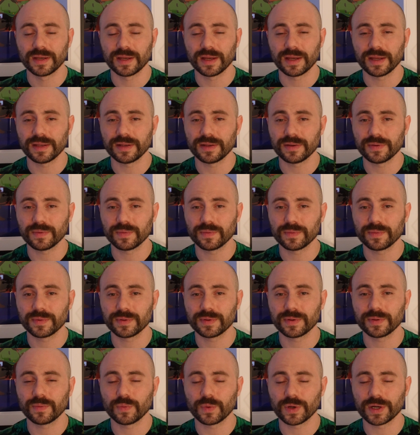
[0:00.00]
and
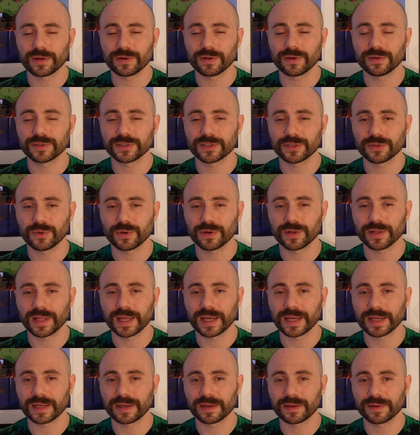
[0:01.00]
weirdos who are
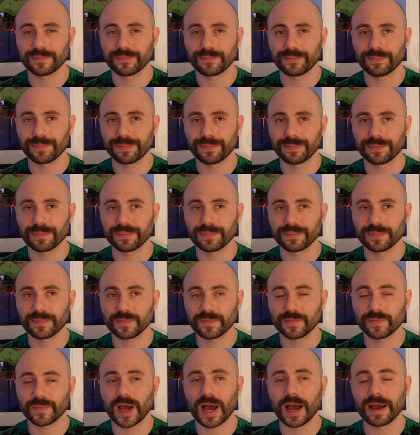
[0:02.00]
like
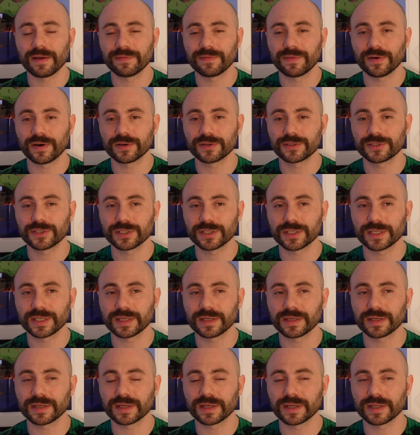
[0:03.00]
high
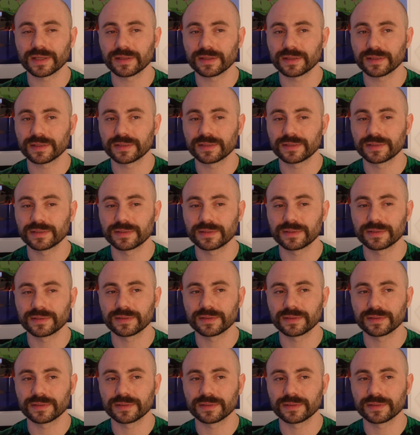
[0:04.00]
functioning and,